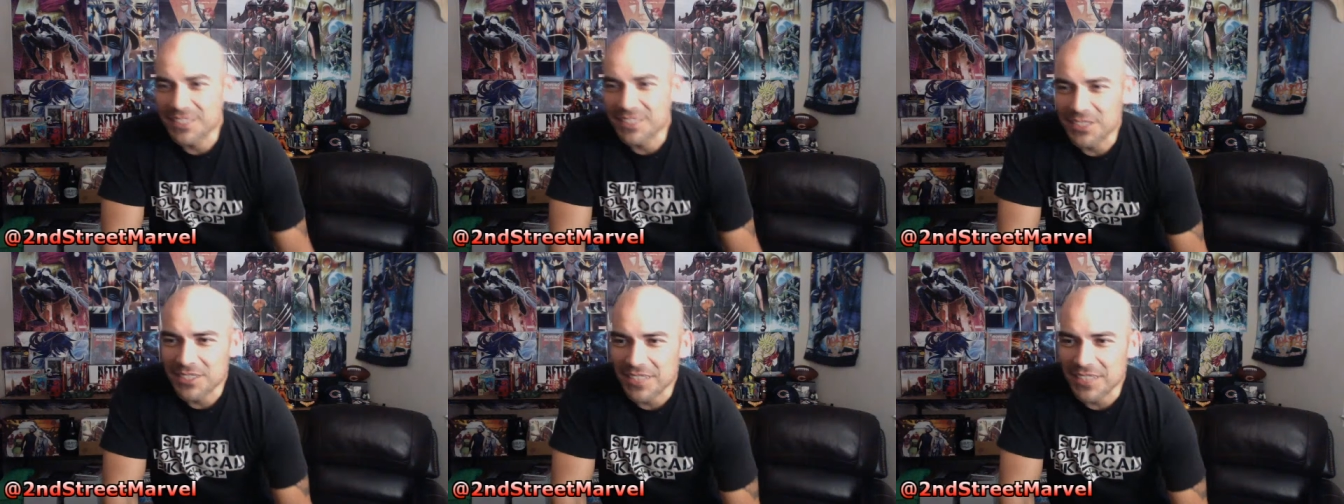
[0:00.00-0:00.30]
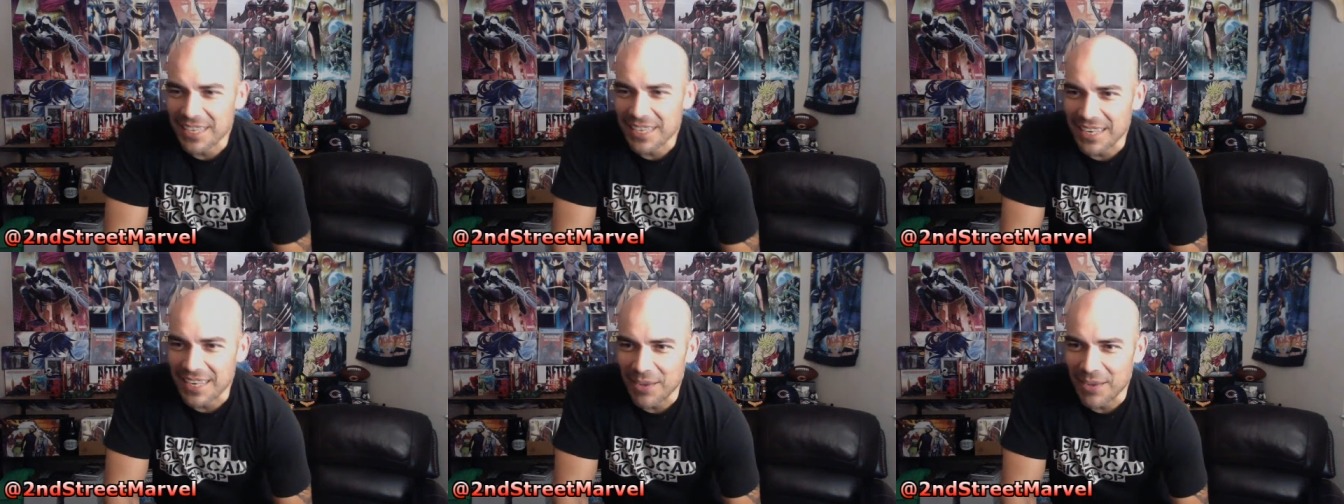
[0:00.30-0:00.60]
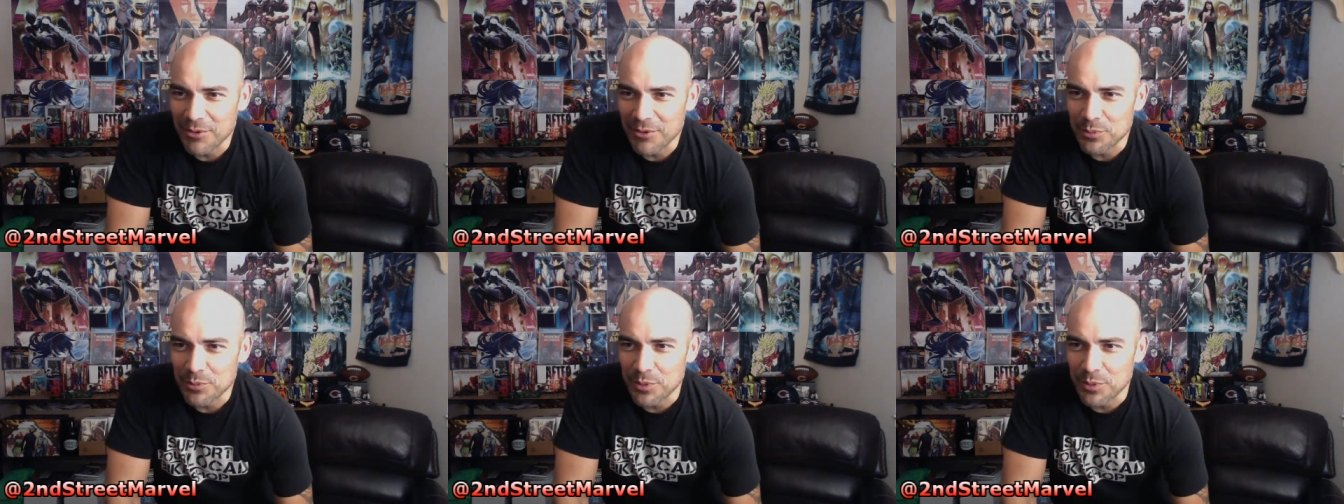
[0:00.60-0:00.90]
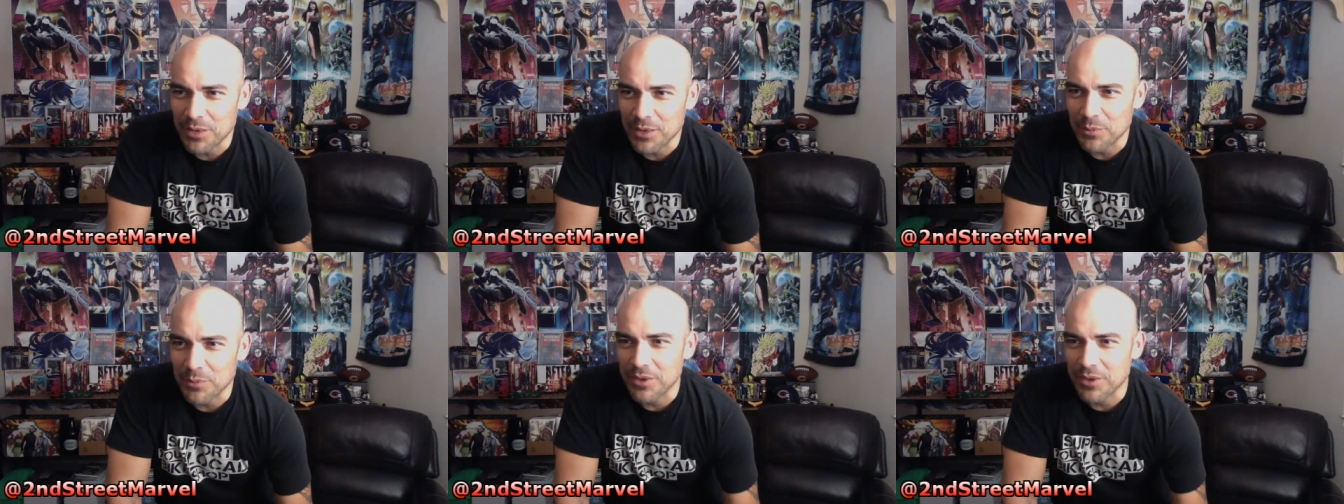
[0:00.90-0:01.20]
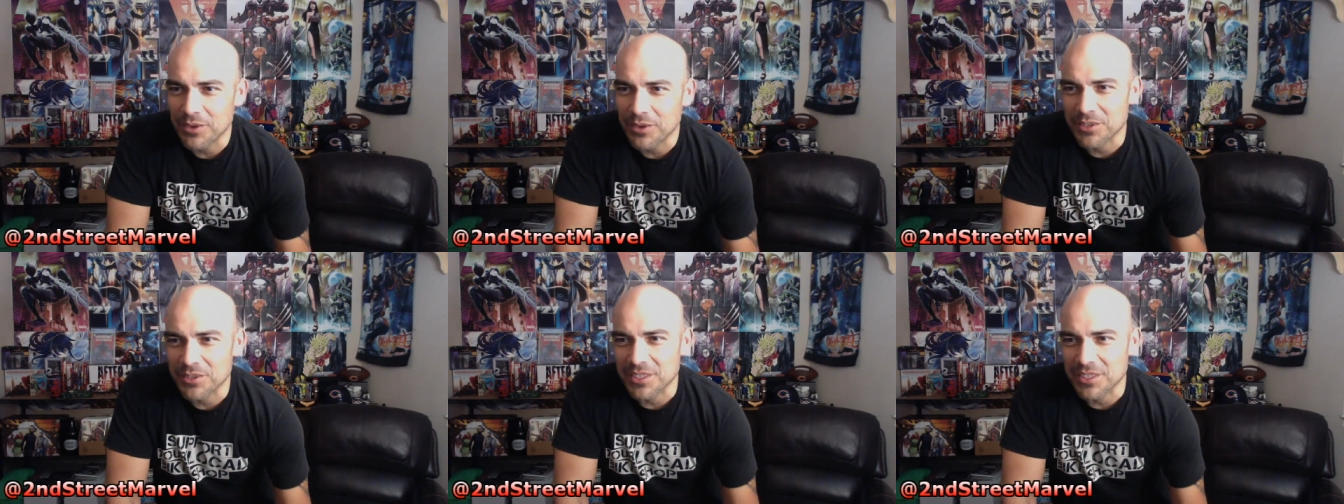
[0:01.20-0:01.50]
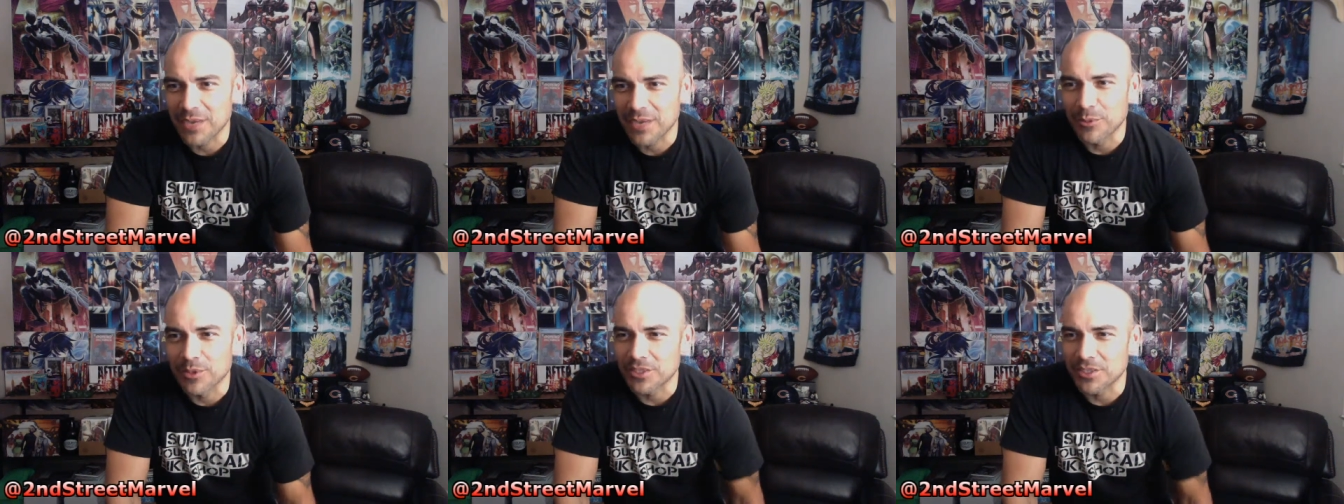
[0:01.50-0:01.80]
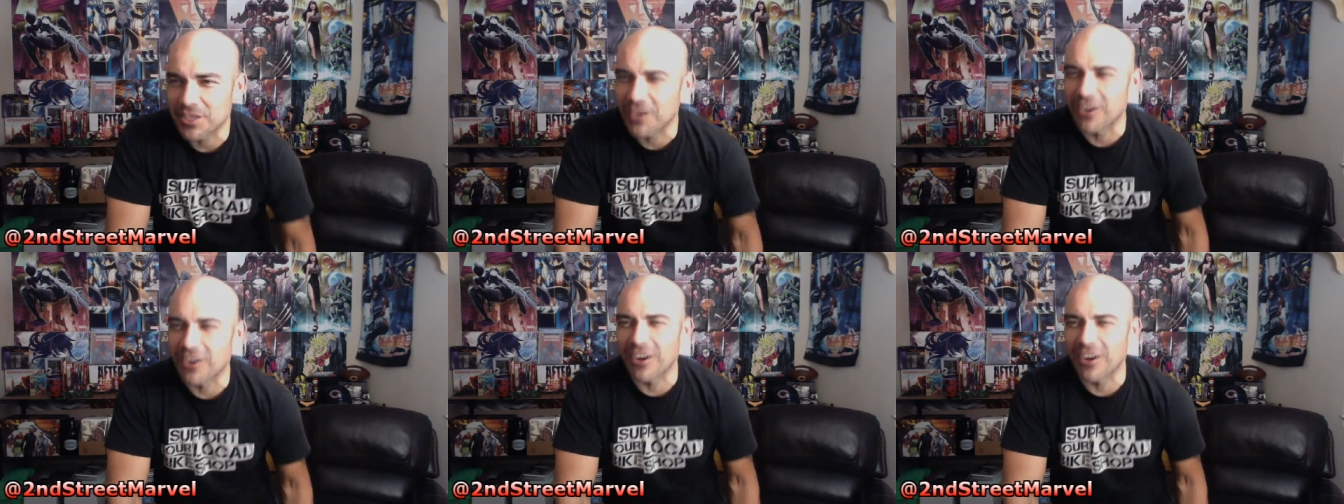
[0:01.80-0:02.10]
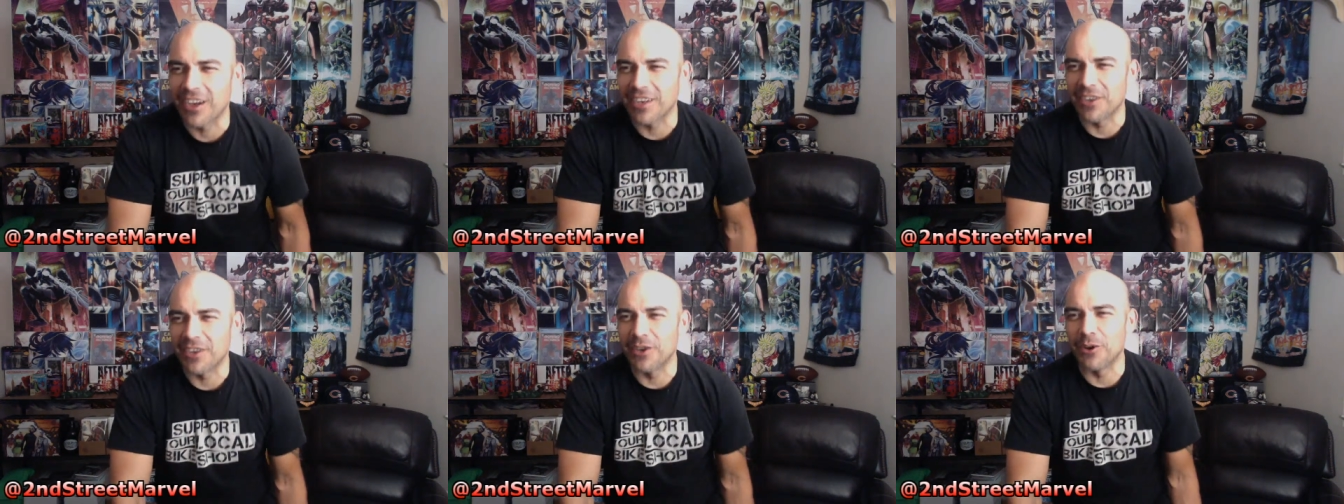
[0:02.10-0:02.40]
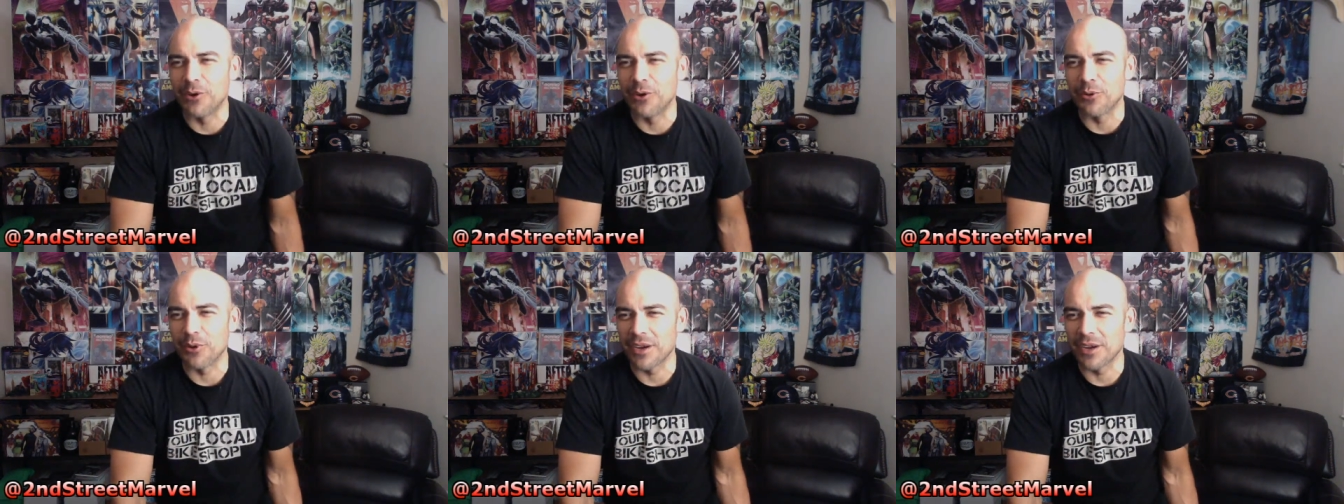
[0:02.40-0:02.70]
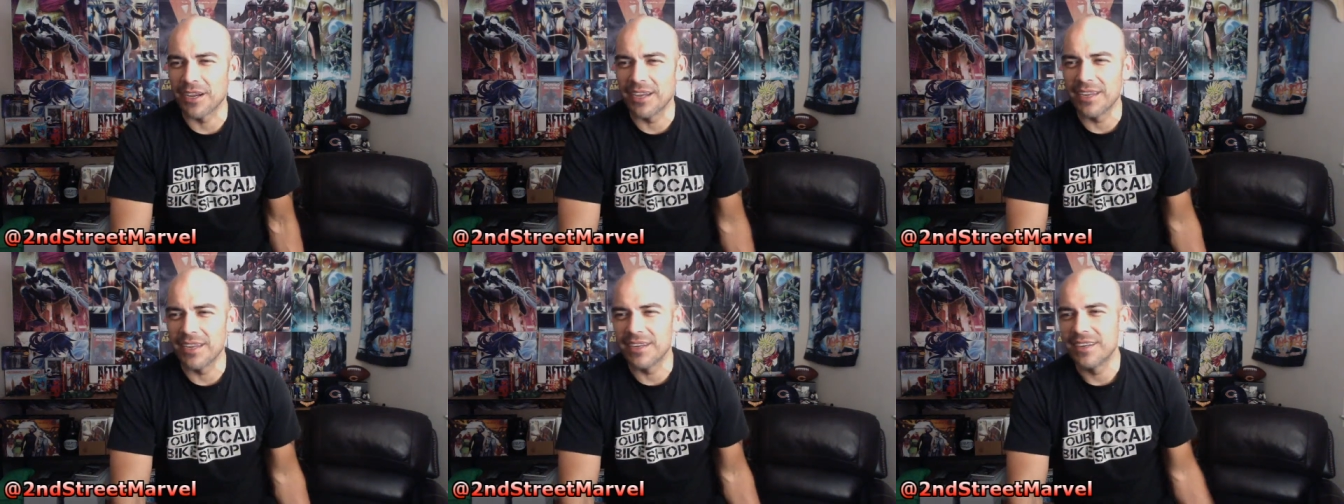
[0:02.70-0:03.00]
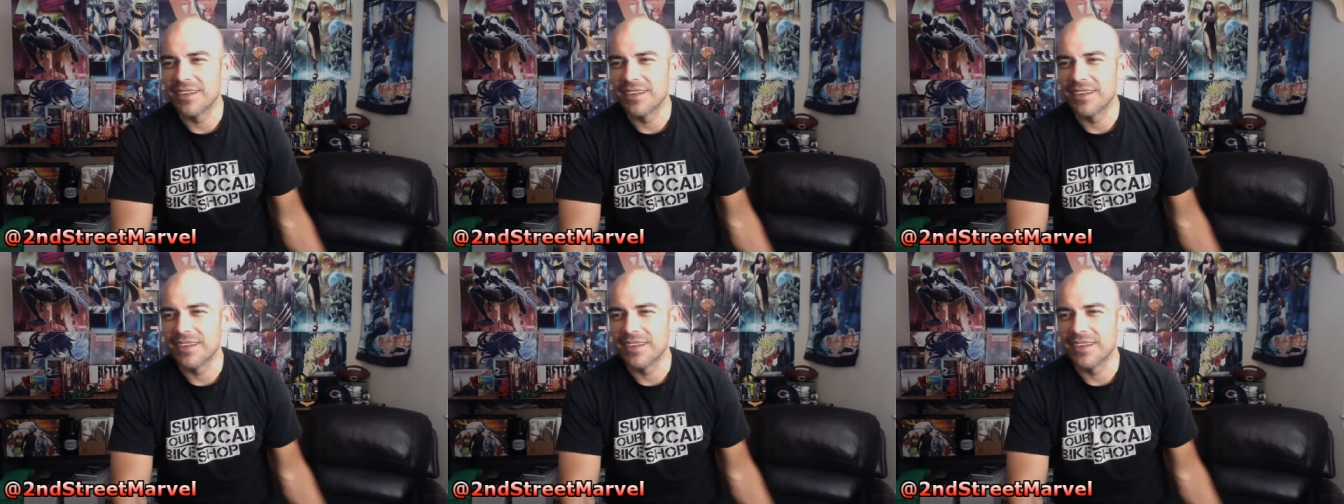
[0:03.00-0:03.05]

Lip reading: just like an average peanut butter sandwich. Oh, I know, right?